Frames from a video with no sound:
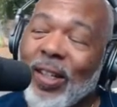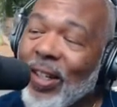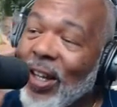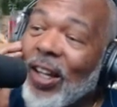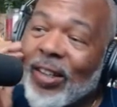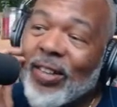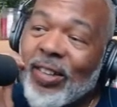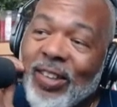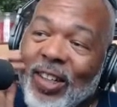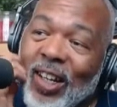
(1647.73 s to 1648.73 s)
Yeah,
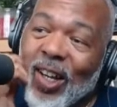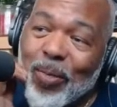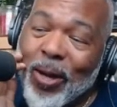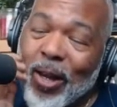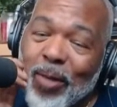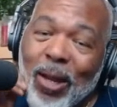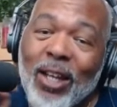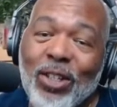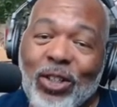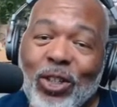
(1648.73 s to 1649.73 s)
I
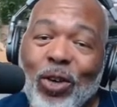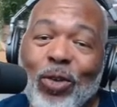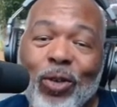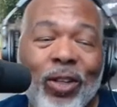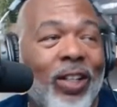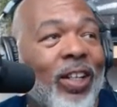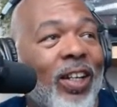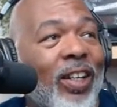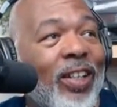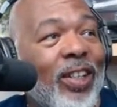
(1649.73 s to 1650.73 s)
imagine so.
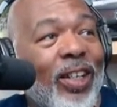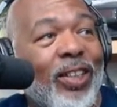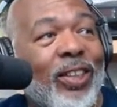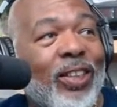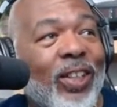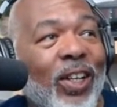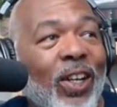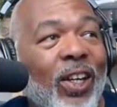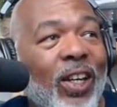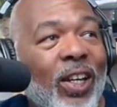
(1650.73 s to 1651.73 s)
It's,
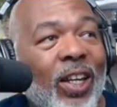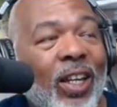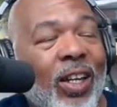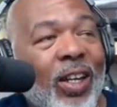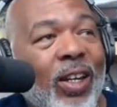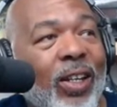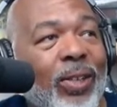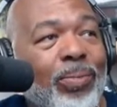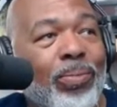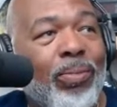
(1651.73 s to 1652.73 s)

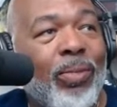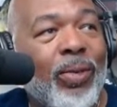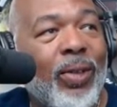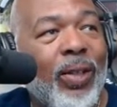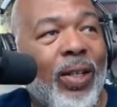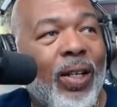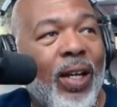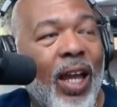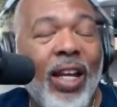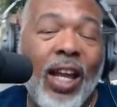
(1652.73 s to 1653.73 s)
and
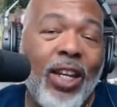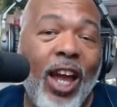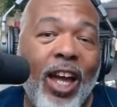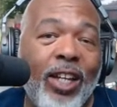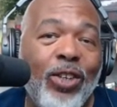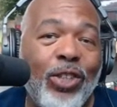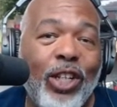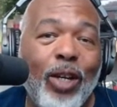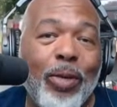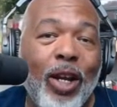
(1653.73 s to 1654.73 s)
you see
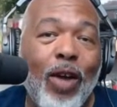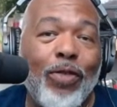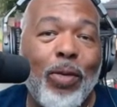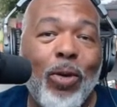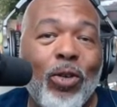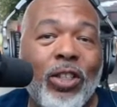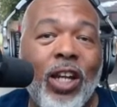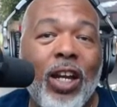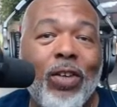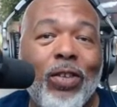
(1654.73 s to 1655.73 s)
them get off their
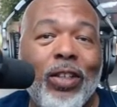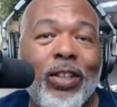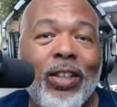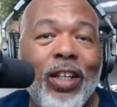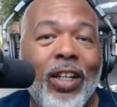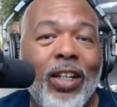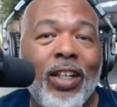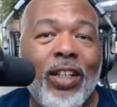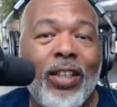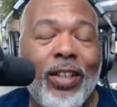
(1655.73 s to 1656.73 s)
motorcycle, and
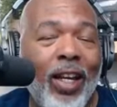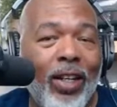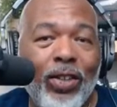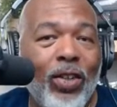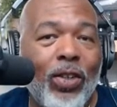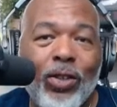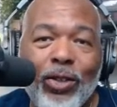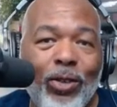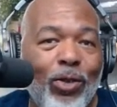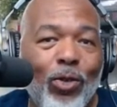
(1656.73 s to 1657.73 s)
they look
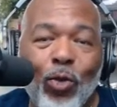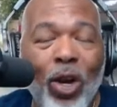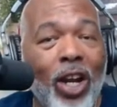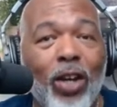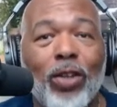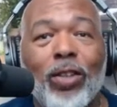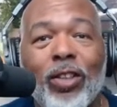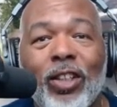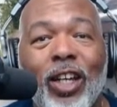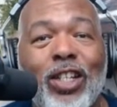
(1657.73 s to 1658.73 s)
real.
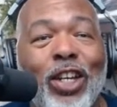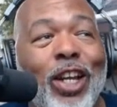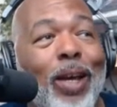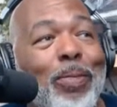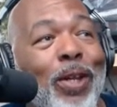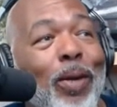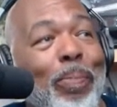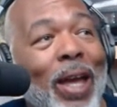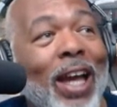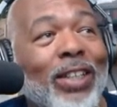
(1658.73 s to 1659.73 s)
Except their
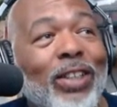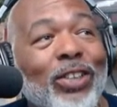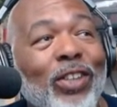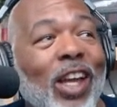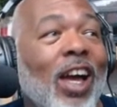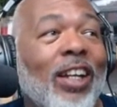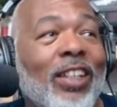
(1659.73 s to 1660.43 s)
patches are not.